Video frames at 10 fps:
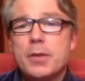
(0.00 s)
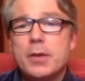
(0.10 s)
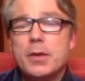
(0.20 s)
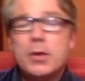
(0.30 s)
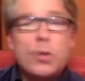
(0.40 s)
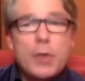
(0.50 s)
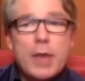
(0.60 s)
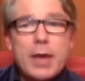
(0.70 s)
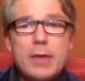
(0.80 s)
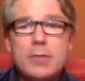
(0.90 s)
You know, when
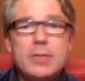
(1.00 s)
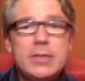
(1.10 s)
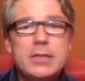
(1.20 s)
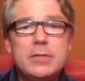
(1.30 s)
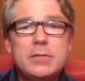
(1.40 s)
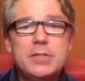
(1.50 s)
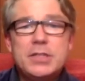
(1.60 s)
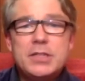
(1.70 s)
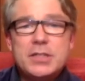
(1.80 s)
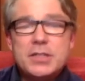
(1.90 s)
I read
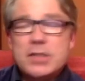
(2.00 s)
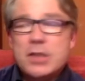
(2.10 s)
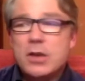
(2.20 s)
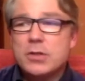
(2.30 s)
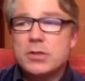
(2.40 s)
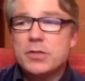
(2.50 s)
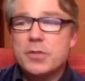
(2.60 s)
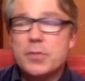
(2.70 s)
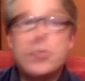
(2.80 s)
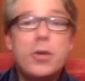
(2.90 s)
Jesus' account of the
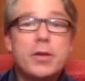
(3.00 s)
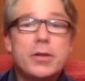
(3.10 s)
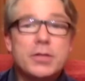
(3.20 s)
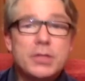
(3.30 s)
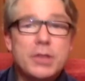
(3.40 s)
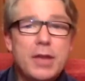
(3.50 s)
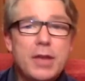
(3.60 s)
prodigal son,